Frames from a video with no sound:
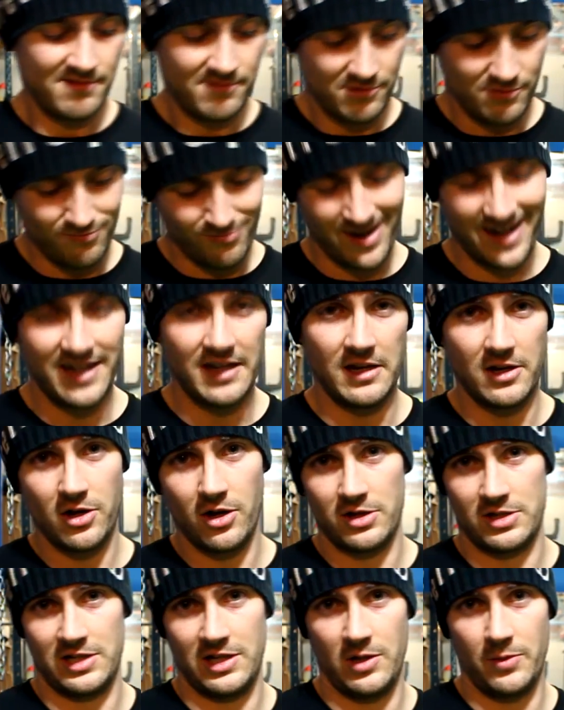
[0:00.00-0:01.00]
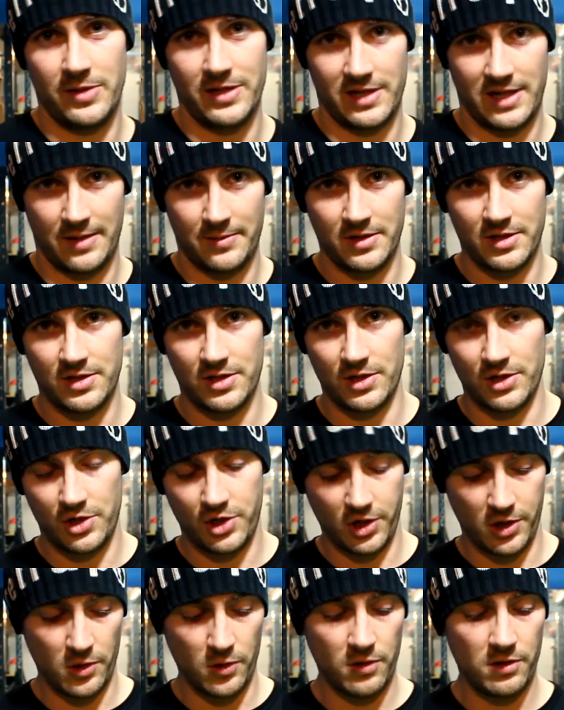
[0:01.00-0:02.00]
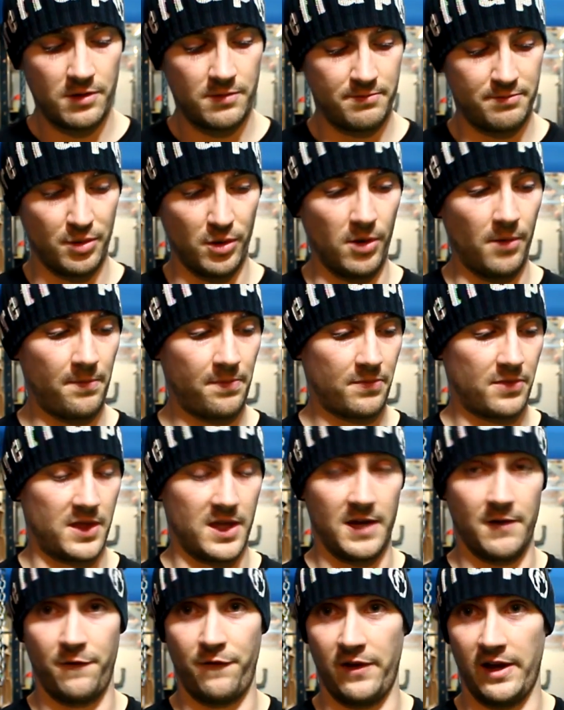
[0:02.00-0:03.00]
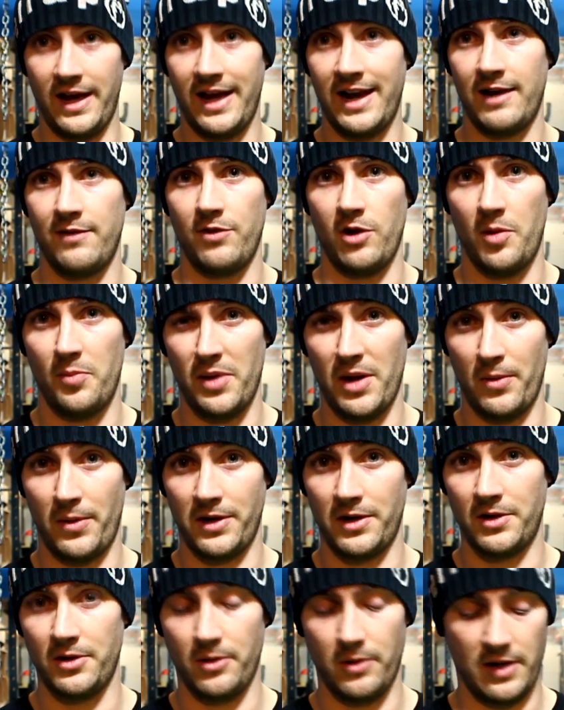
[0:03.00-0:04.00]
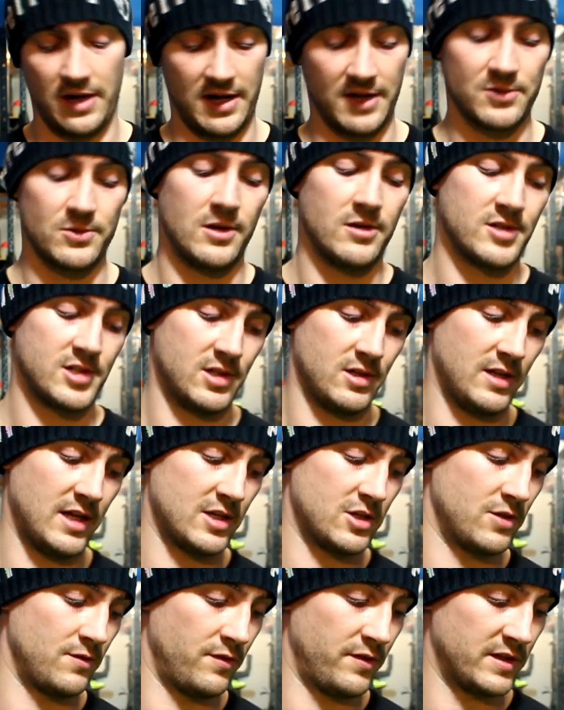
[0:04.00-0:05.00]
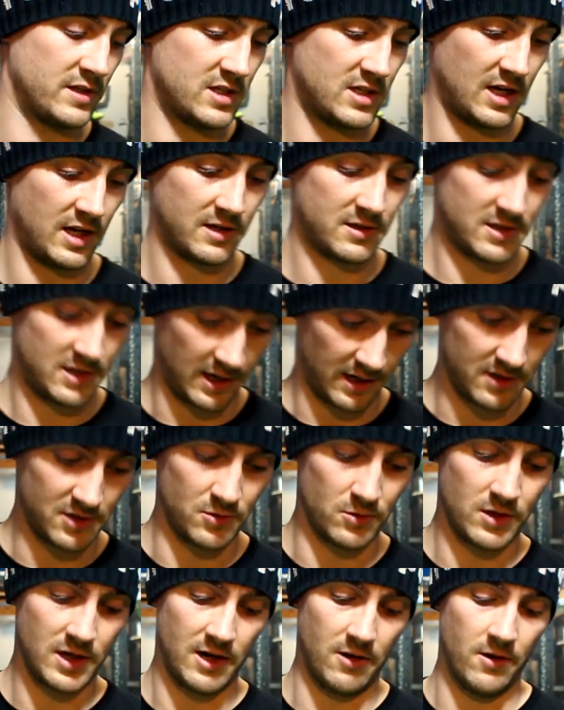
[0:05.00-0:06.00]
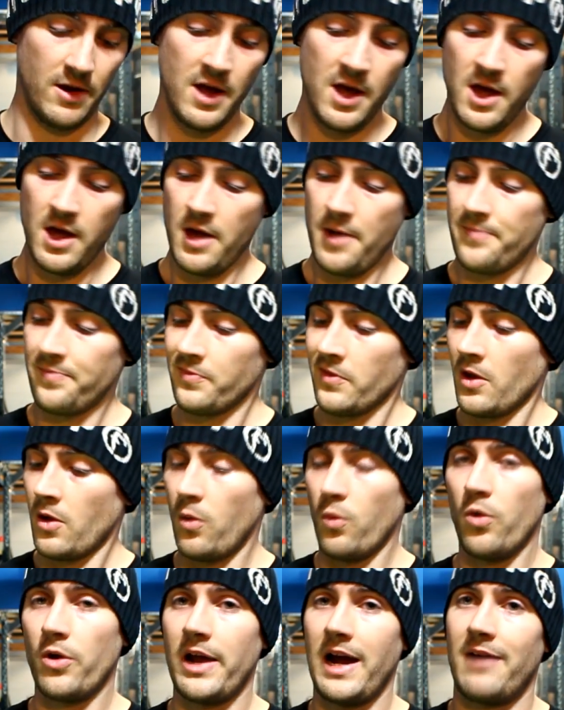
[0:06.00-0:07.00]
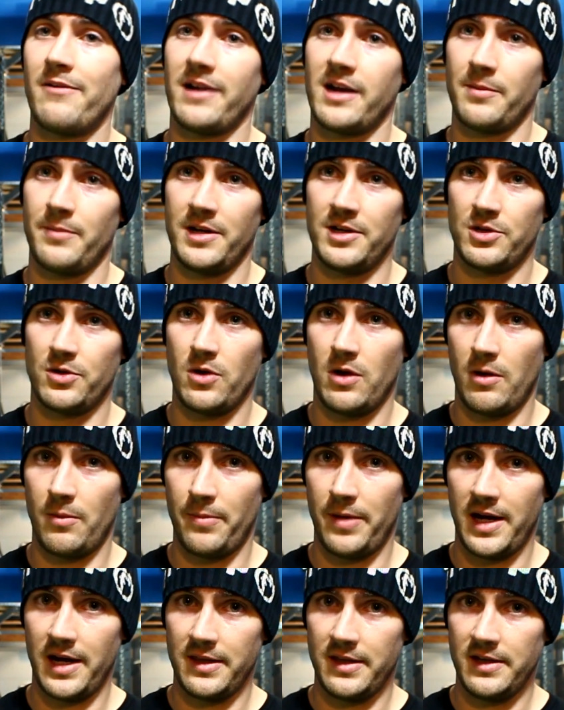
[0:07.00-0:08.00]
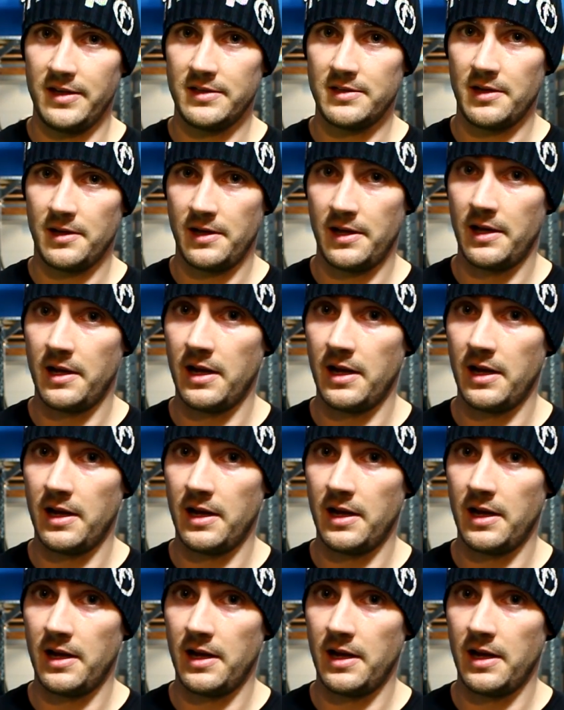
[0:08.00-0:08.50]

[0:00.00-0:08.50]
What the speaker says: You might cause a little bit of damage to the shoe, but they fit a hell of a lot better when you do that as well, so that's another thing to take into account. Would I recommend you go out and buy these?